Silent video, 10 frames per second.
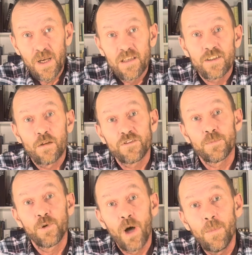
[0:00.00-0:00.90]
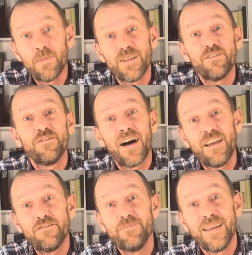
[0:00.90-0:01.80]
solved a problem in
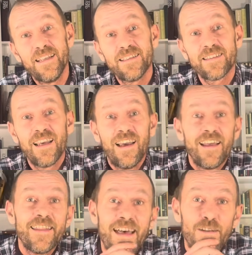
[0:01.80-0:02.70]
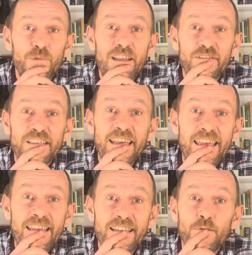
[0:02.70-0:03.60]
five minutes that would have
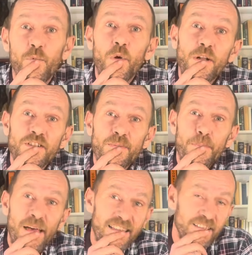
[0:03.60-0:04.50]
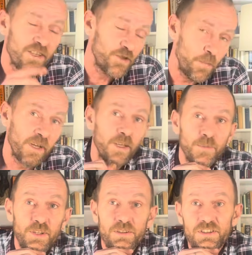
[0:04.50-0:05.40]
taken world's best
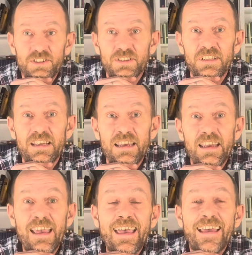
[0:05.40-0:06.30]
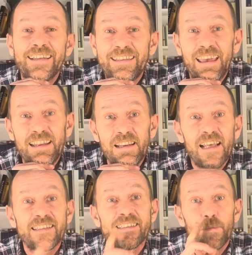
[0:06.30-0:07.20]
supercomputers today 10
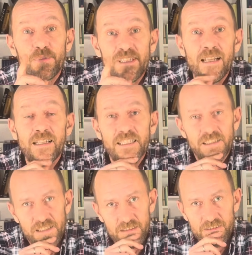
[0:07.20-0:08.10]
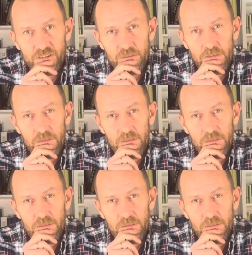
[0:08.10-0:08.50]
septillion years.